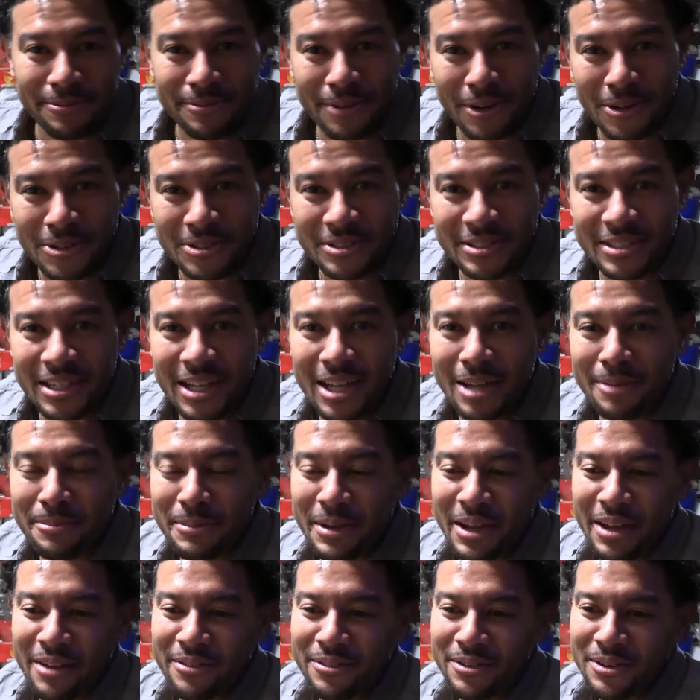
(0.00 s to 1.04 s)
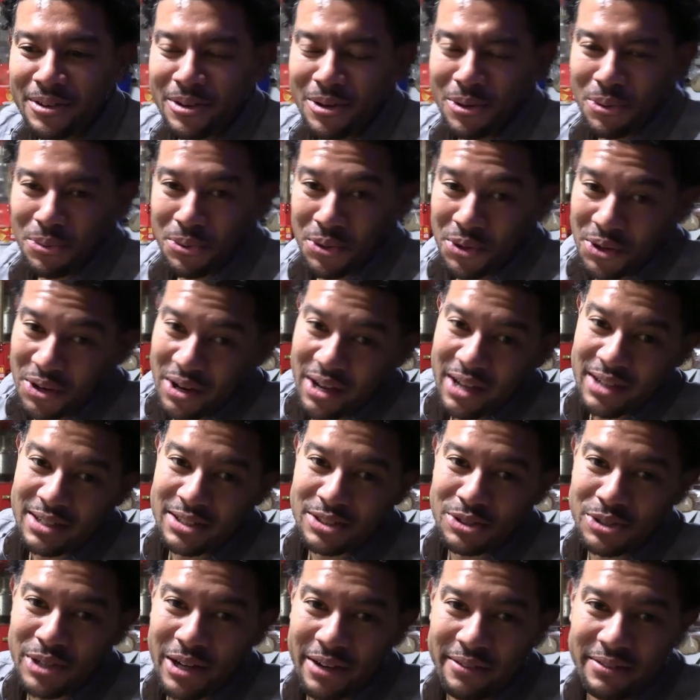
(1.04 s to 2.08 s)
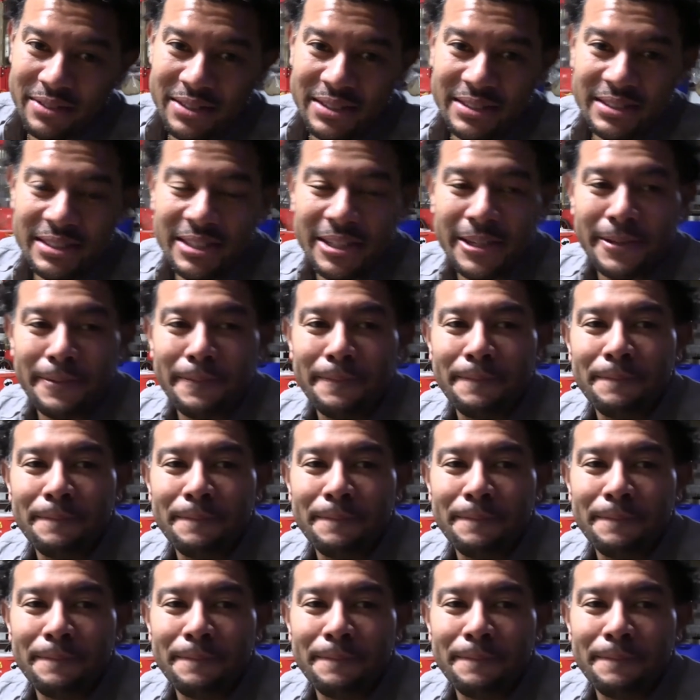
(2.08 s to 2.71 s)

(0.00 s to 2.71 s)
First time ever Aurora had a traveling team.